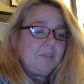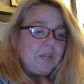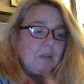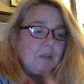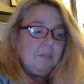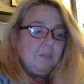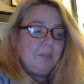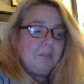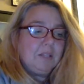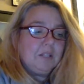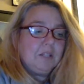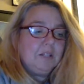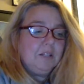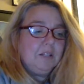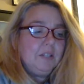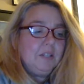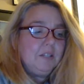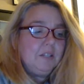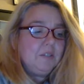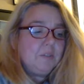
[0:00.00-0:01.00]
But the
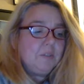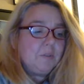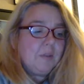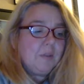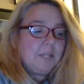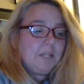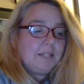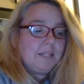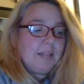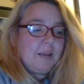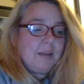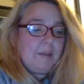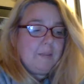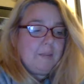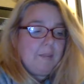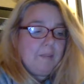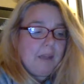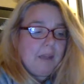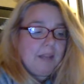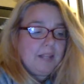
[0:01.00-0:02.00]
good news was that
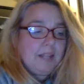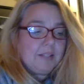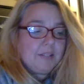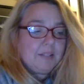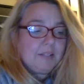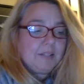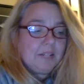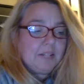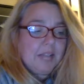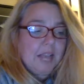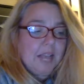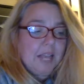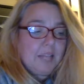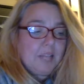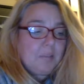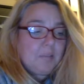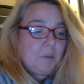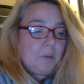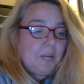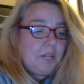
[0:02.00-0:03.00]
by a certain
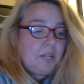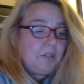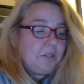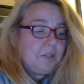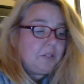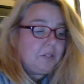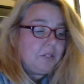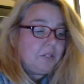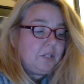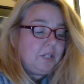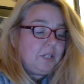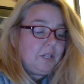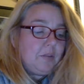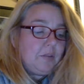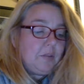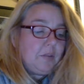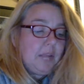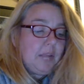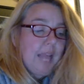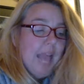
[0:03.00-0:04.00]
age, we understood
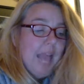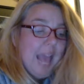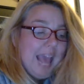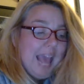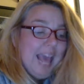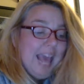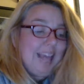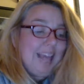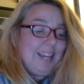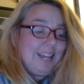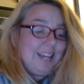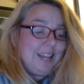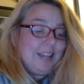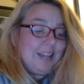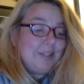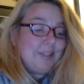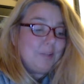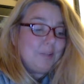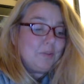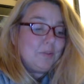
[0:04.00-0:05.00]
that we had
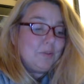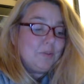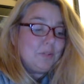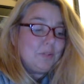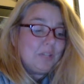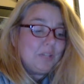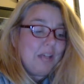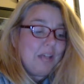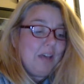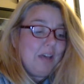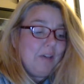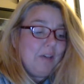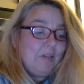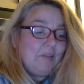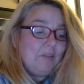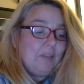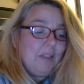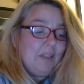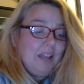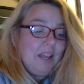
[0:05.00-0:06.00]
a true self,
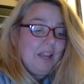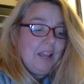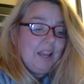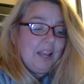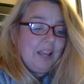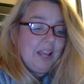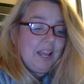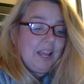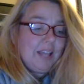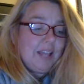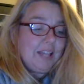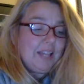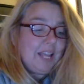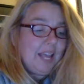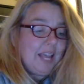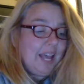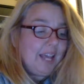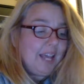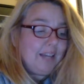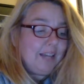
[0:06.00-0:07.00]
and they
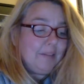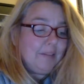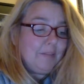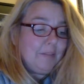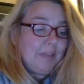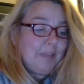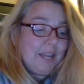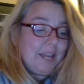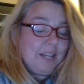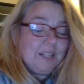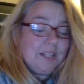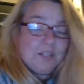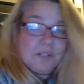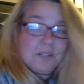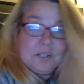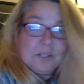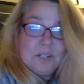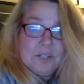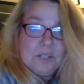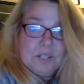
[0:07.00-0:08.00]
hadn't
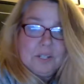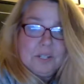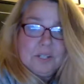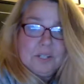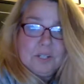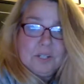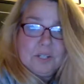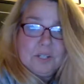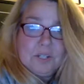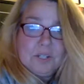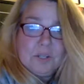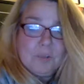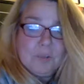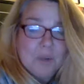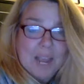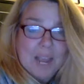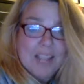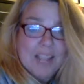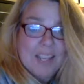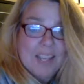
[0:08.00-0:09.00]
managed to
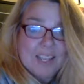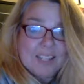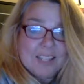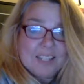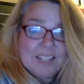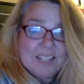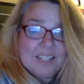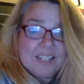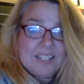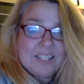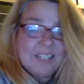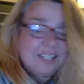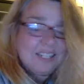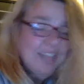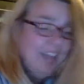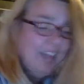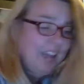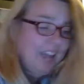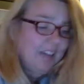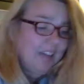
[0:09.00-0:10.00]
wreck it
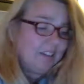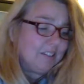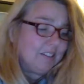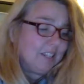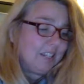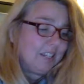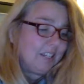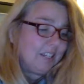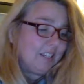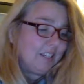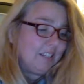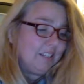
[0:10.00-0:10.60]
entirely.